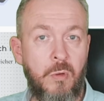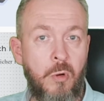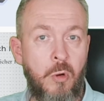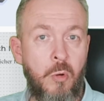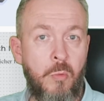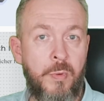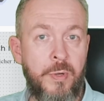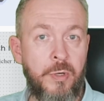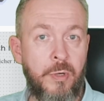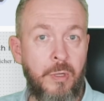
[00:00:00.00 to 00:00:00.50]

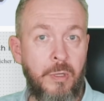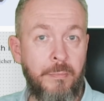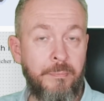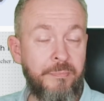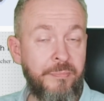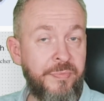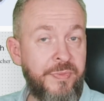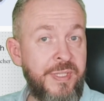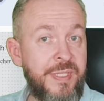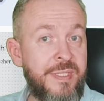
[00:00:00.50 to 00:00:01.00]

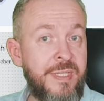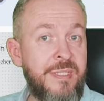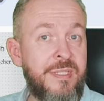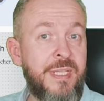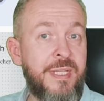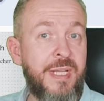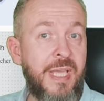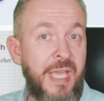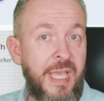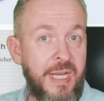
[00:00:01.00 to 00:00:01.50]
Overall, this is
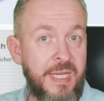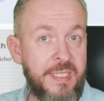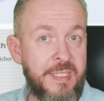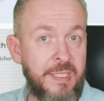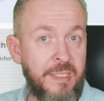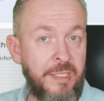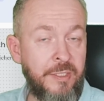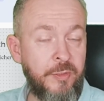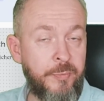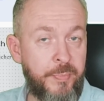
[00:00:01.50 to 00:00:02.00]
an
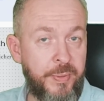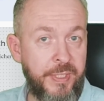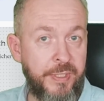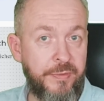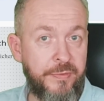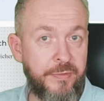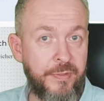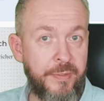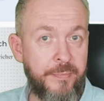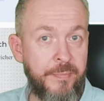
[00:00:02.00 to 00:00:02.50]
excellent
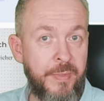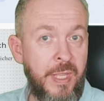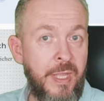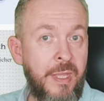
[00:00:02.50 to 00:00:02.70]
printer.